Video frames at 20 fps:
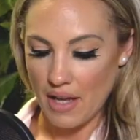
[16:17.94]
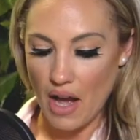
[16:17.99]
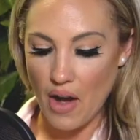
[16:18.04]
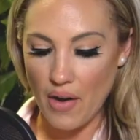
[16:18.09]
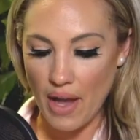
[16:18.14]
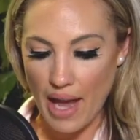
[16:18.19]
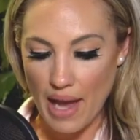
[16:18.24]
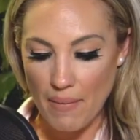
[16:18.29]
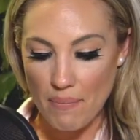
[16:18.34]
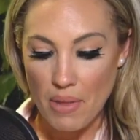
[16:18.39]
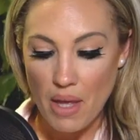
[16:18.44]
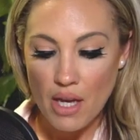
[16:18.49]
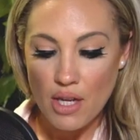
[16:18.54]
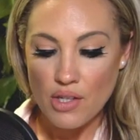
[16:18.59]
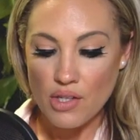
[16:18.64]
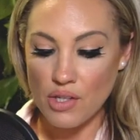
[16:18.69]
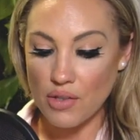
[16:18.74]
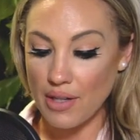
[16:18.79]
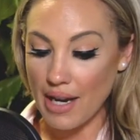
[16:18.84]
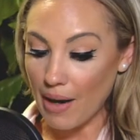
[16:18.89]
Okay.
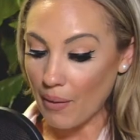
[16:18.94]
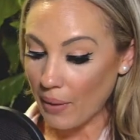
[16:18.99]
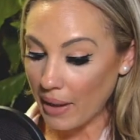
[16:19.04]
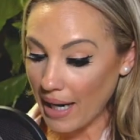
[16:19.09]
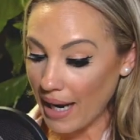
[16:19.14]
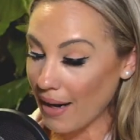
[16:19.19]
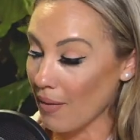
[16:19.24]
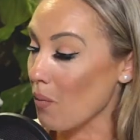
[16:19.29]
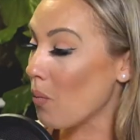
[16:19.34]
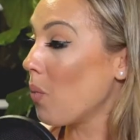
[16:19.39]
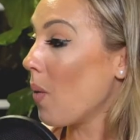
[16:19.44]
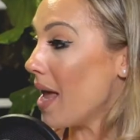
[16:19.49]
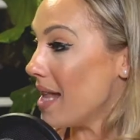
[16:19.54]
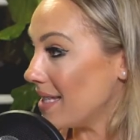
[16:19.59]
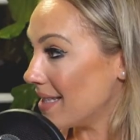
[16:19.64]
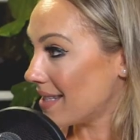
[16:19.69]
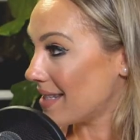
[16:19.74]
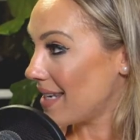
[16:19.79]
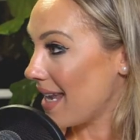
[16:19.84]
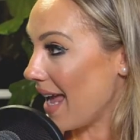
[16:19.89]
So now we're at
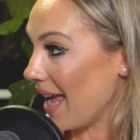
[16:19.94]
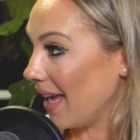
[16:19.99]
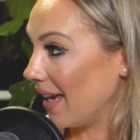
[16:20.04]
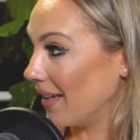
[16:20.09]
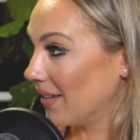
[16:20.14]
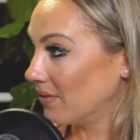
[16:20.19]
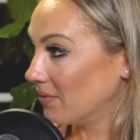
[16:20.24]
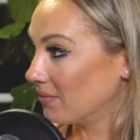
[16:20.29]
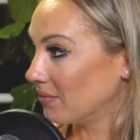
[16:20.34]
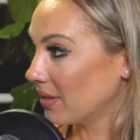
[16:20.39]
Wednesday.